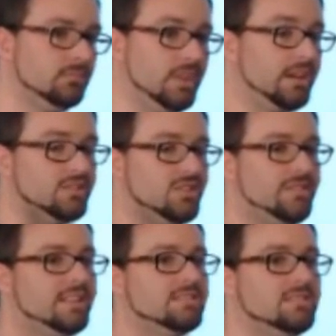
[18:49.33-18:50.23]
Yeah, show of
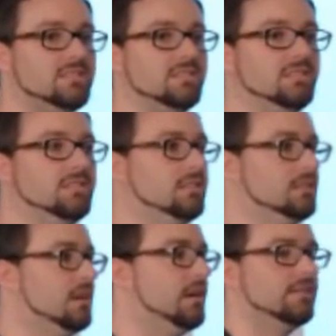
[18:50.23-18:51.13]
hands.
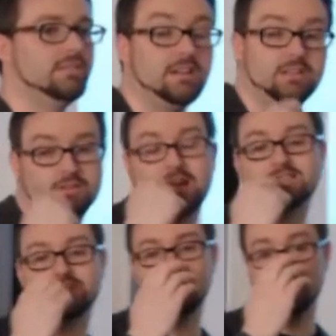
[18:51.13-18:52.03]
All right, yeah,
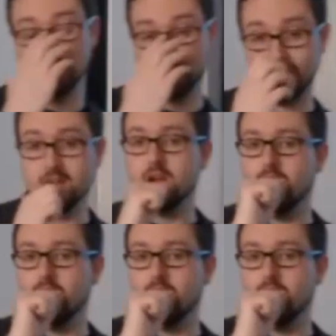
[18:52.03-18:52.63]
actually quite a few of you.